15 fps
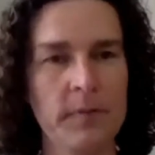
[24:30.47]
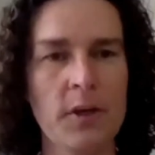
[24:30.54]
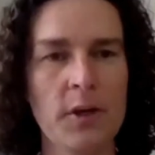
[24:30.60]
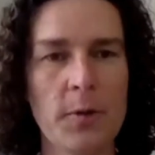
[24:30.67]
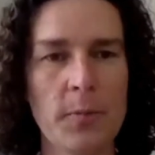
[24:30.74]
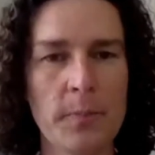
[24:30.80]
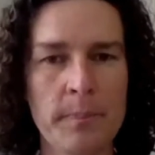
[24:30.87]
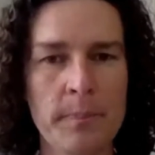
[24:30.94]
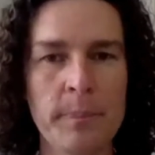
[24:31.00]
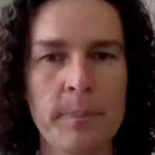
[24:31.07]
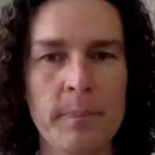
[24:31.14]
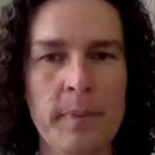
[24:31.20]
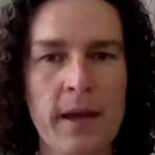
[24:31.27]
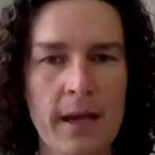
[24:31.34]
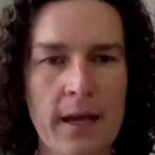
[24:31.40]
you know,
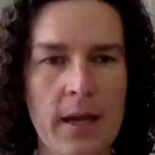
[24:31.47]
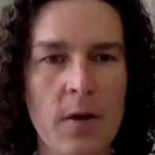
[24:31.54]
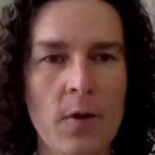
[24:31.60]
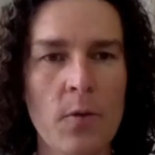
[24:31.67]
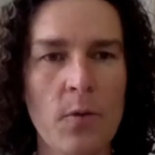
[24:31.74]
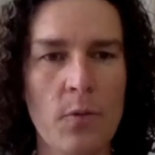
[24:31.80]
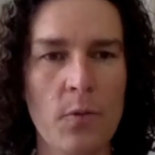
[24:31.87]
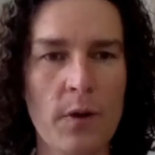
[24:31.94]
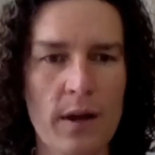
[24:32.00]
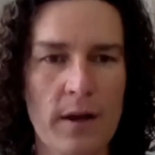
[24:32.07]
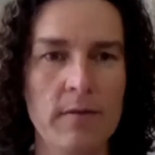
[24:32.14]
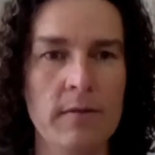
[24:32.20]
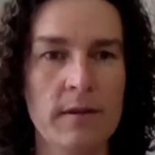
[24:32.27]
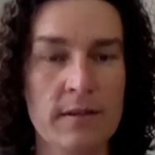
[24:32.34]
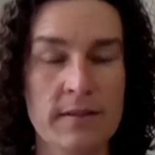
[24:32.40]
pick
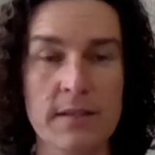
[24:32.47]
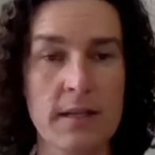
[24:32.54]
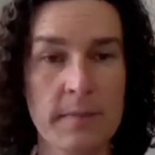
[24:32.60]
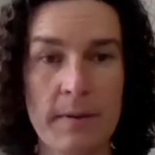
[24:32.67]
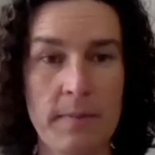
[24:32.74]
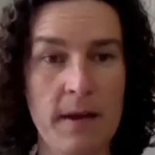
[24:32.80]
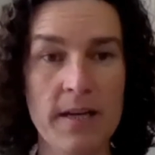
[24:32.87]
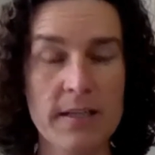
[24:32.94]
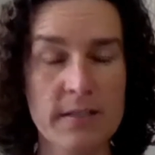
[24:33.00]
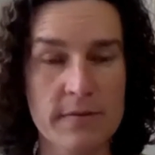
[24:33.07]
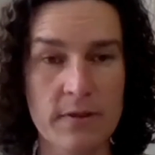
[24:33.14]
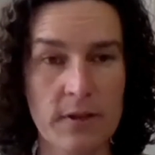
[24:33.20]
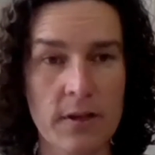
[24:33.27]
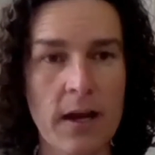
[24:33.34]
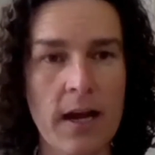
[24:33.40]
what is going to be best
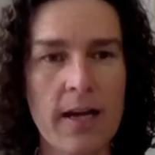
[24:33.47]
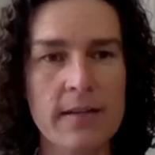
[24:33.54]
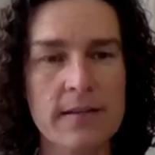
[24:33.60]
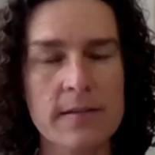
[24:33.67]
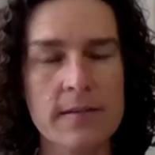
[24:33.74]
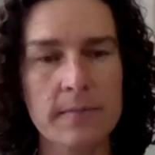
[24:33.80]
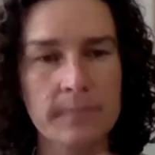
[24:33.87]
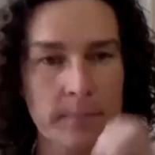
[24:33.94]
for you guys.